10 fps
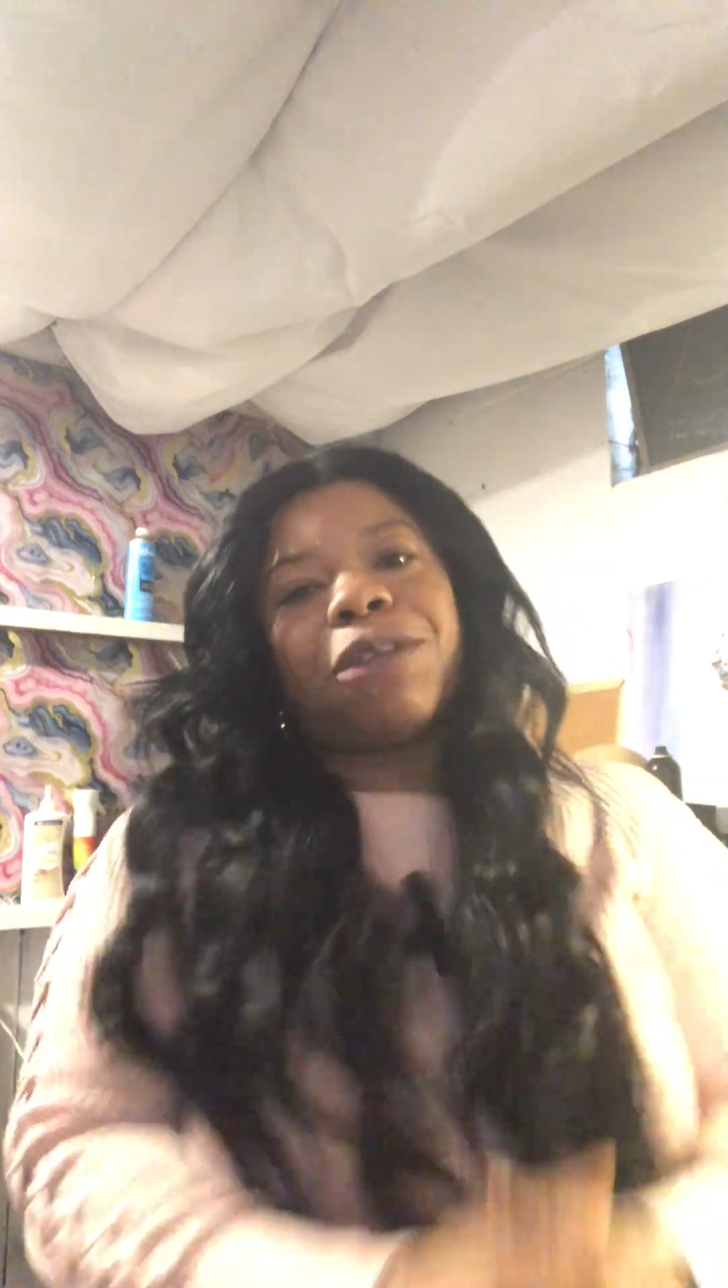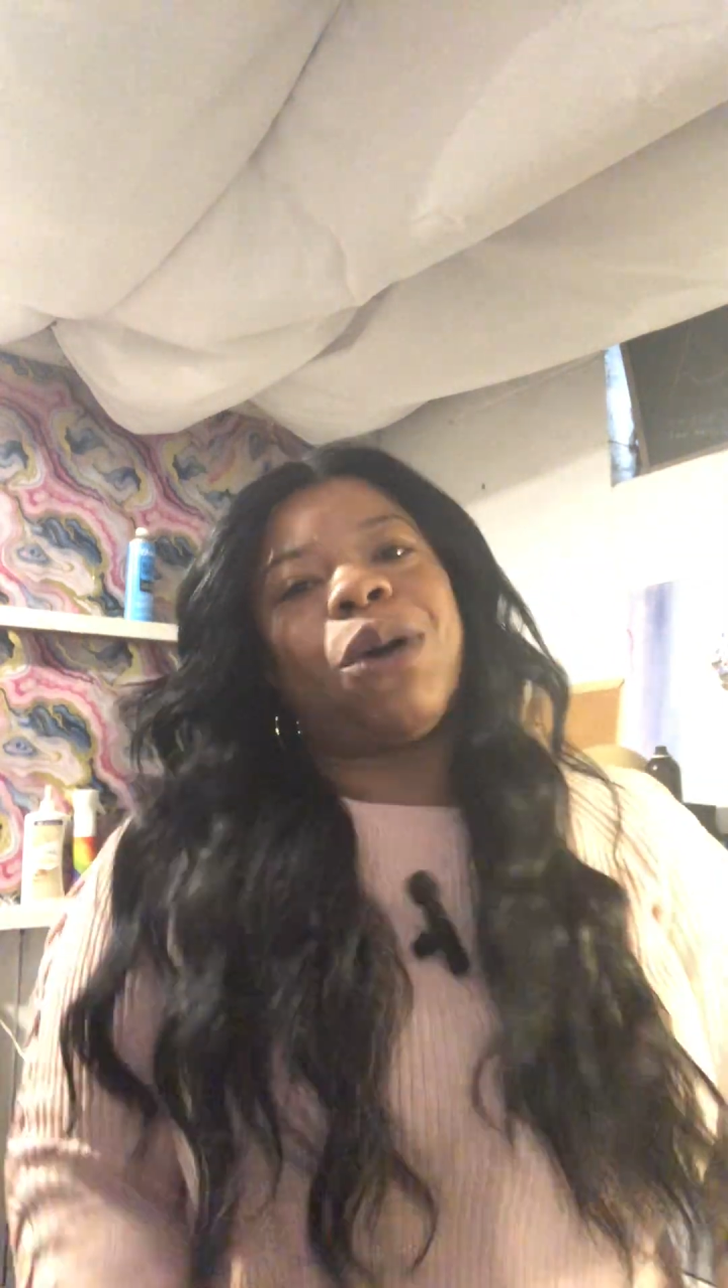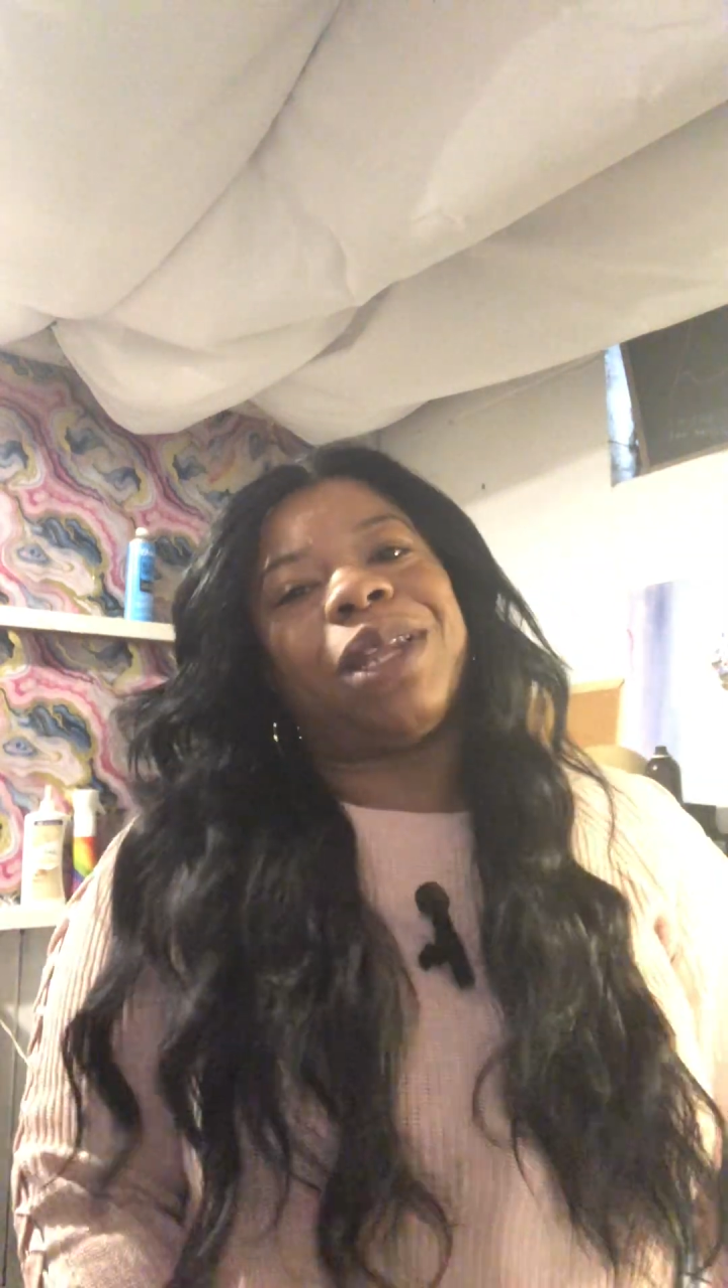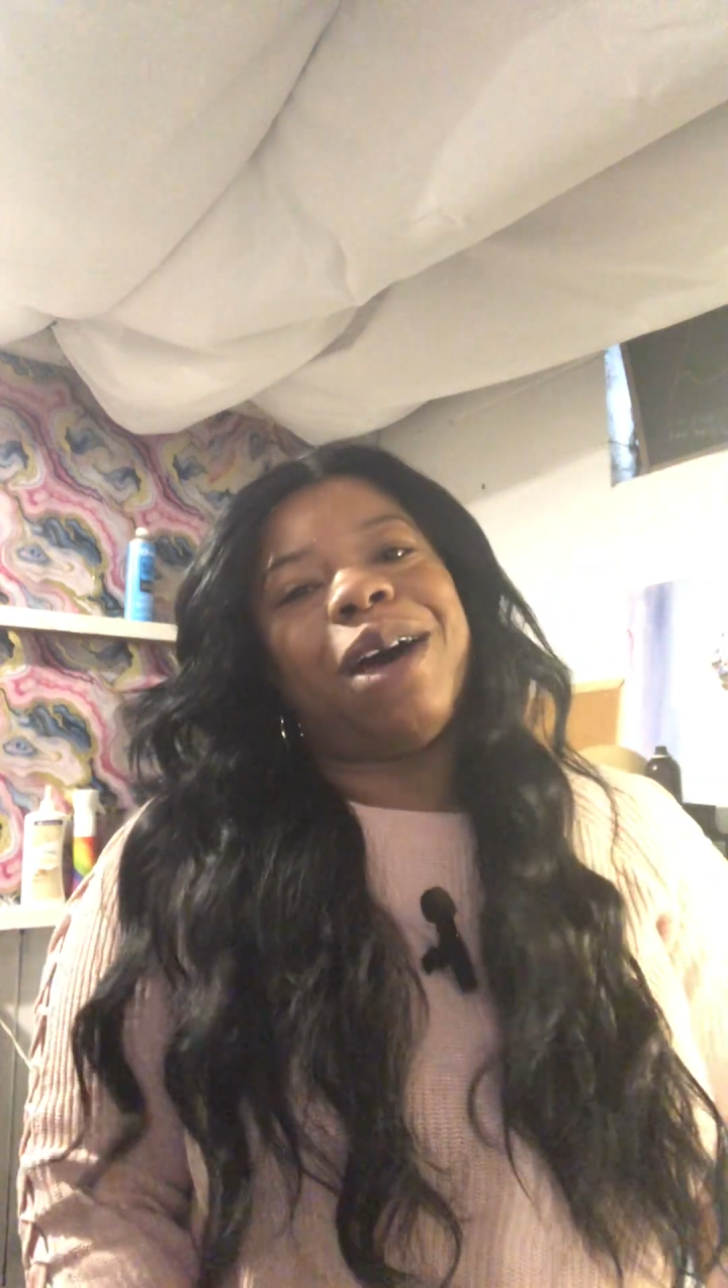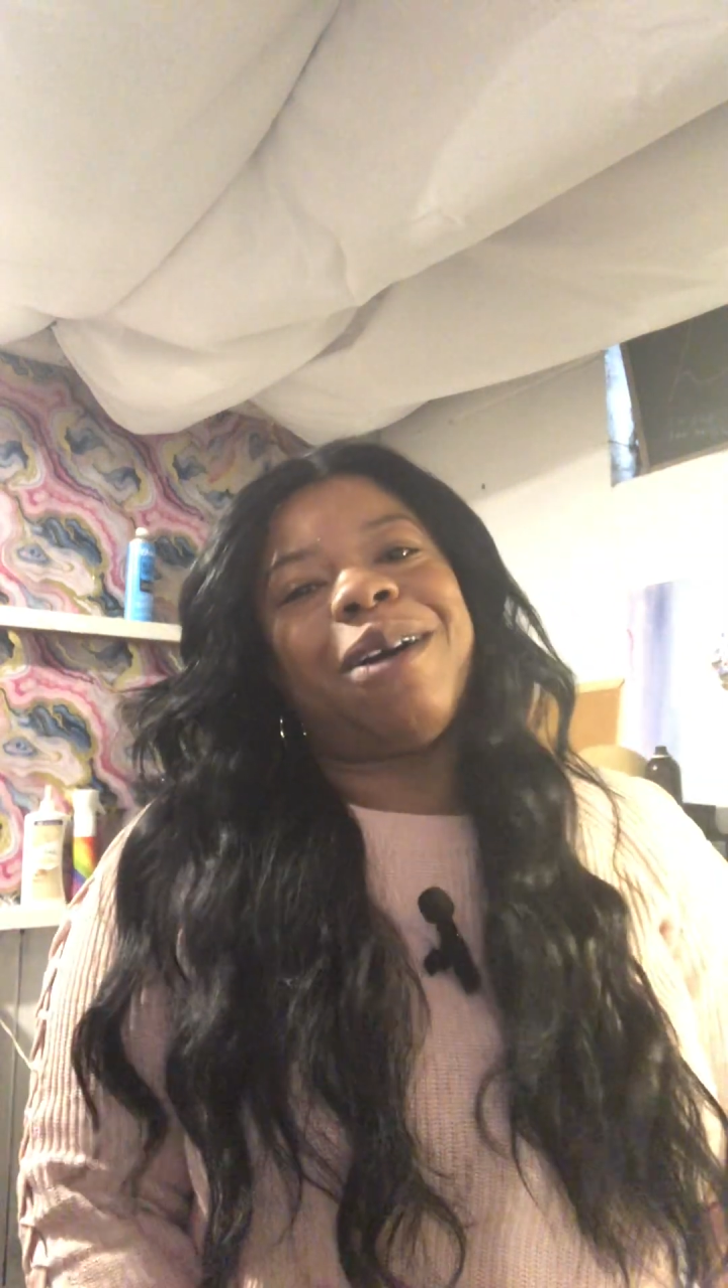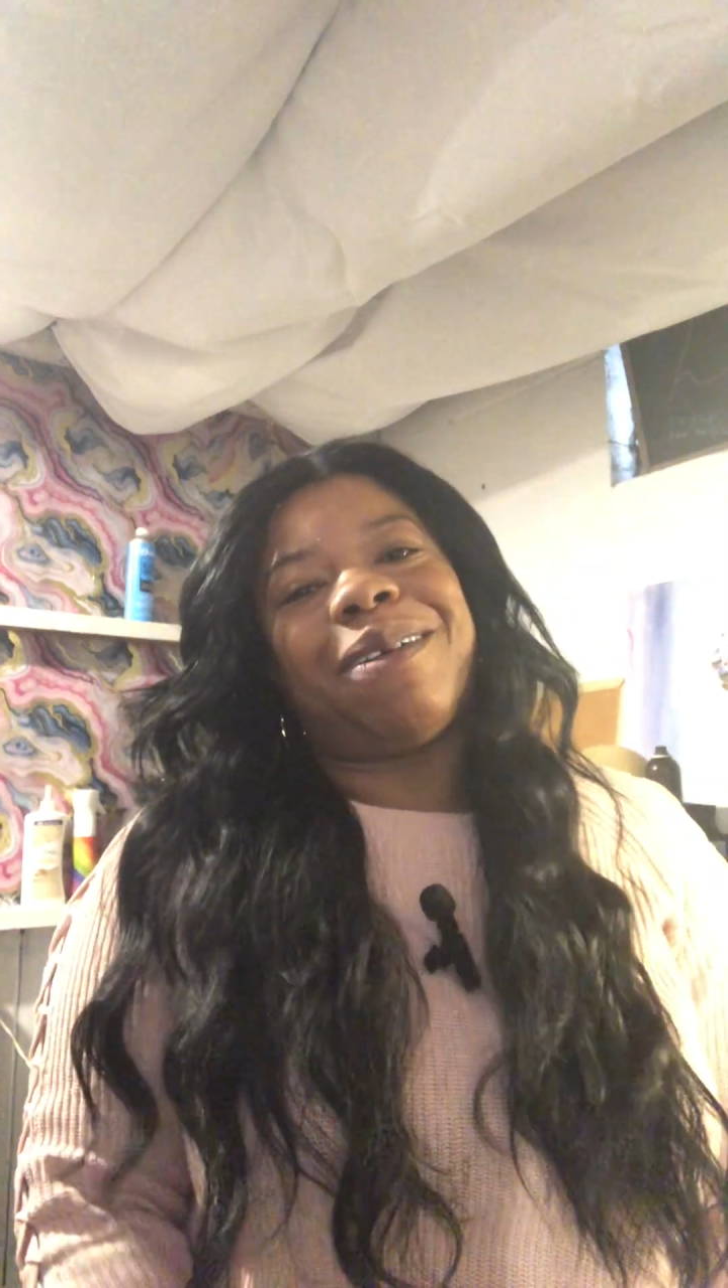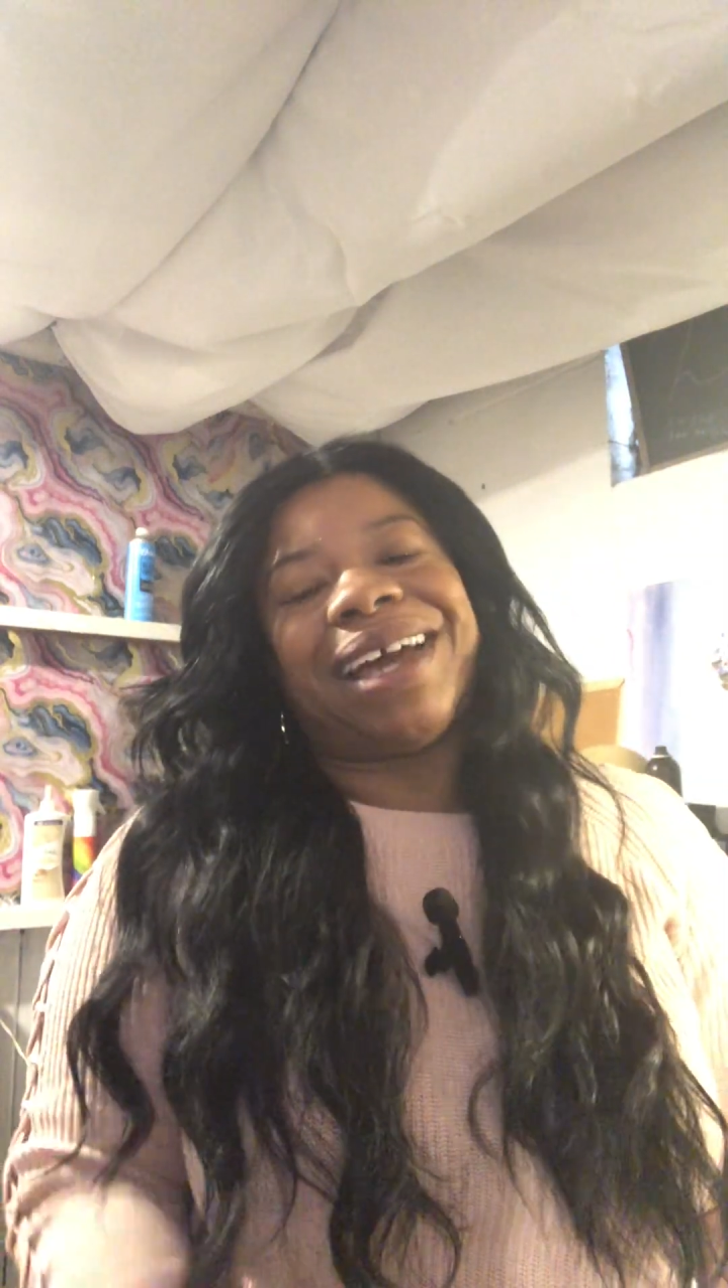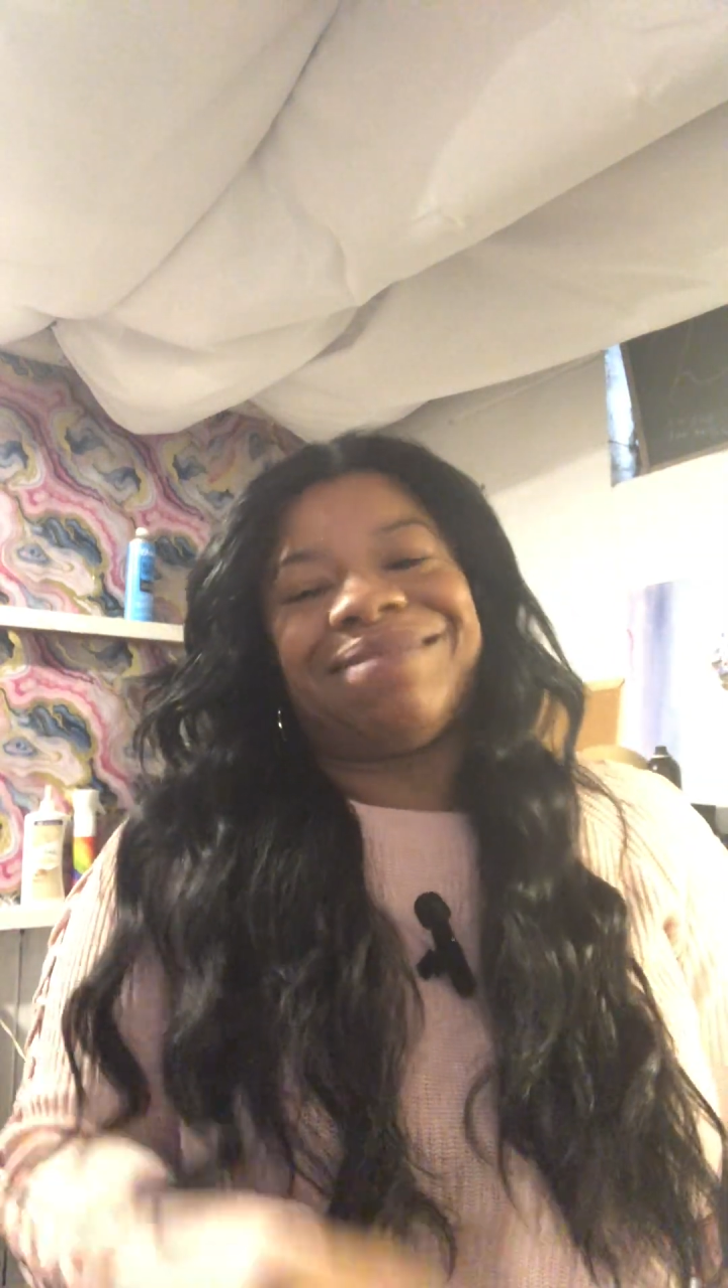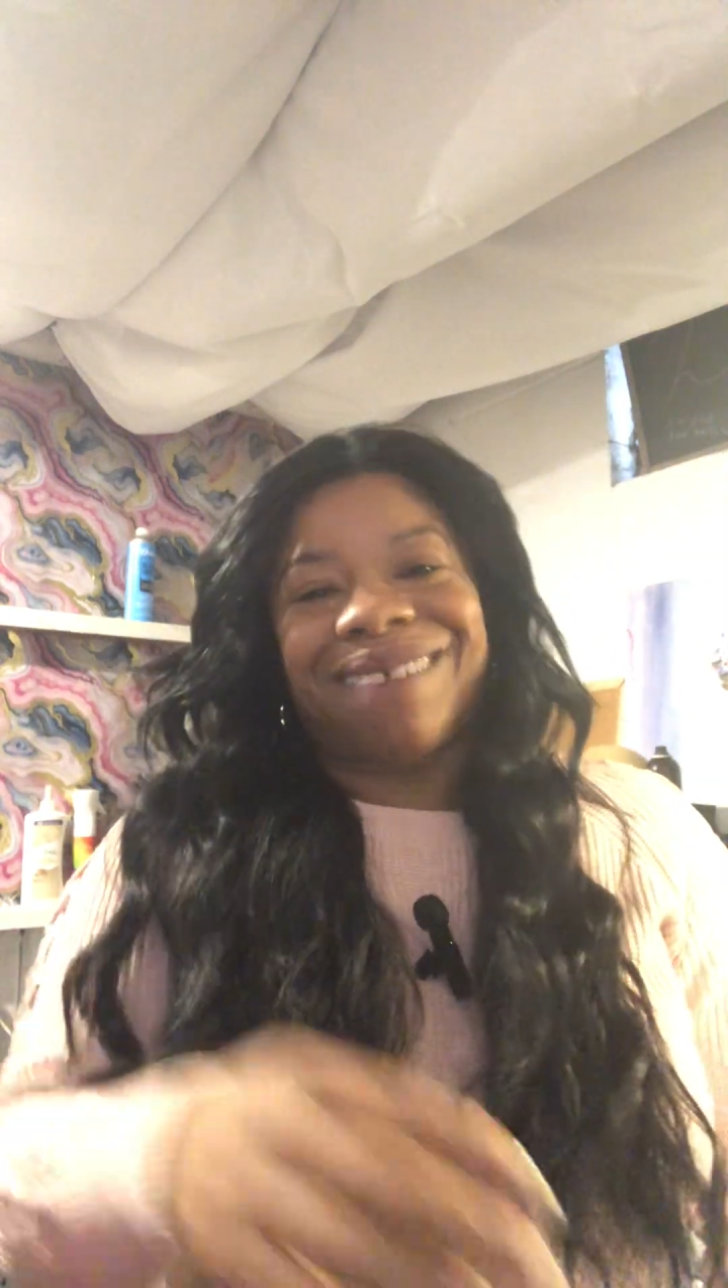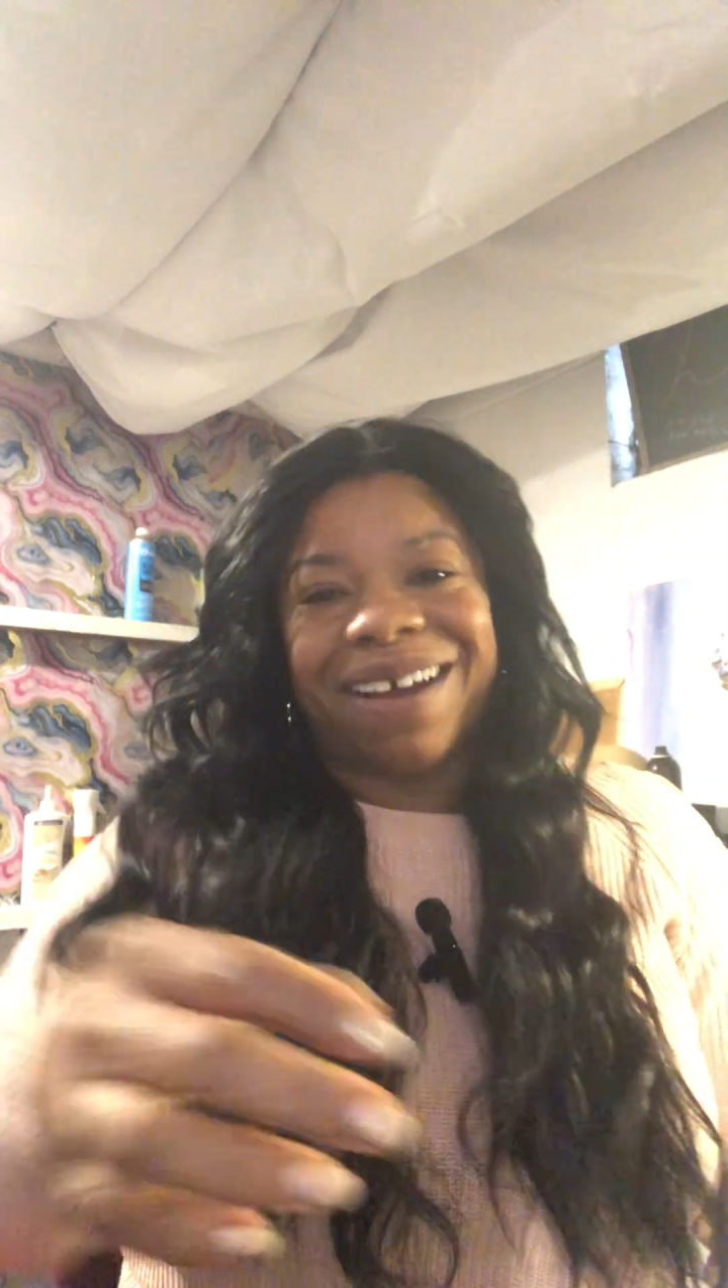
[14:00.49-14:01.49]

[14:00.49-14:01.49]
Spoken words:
go a long way.